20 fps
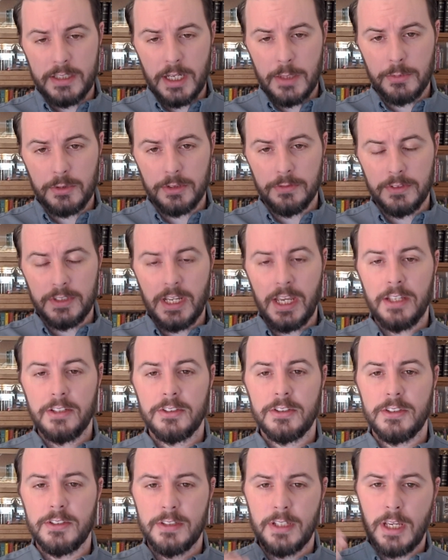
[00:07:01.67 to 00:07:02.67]
types of
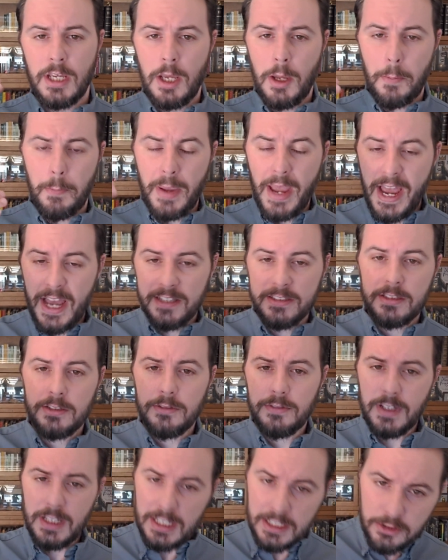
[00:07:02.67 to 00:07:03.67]
tests:
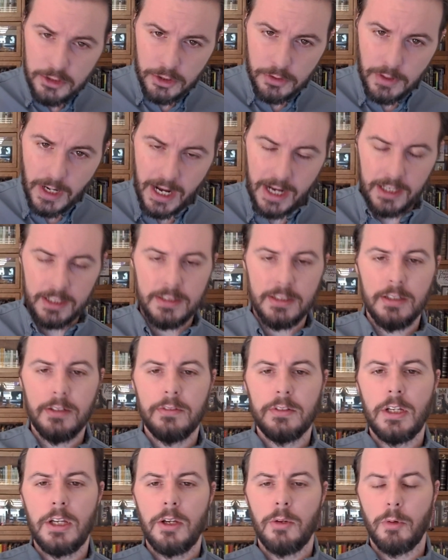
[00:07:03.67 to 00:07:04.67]
passive into
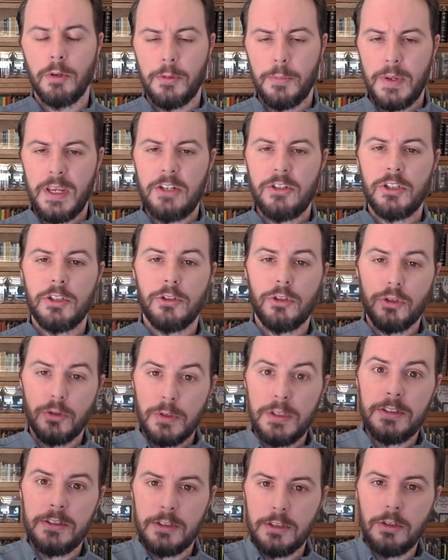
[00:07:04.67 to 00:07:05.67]
active, where the patient
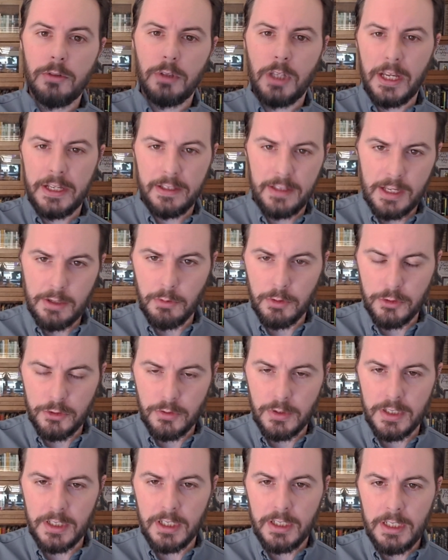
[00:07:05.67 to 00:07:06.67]
treats you like they were
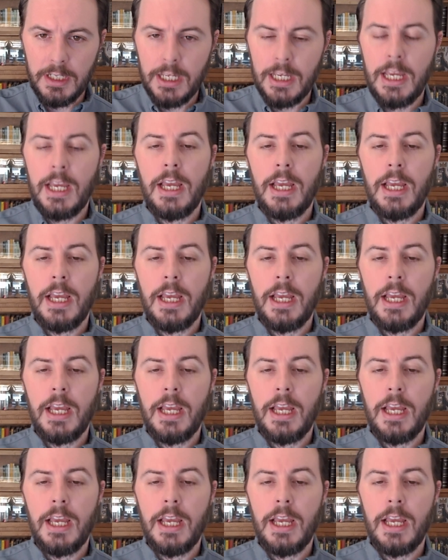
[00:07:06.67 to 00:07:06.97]
treated.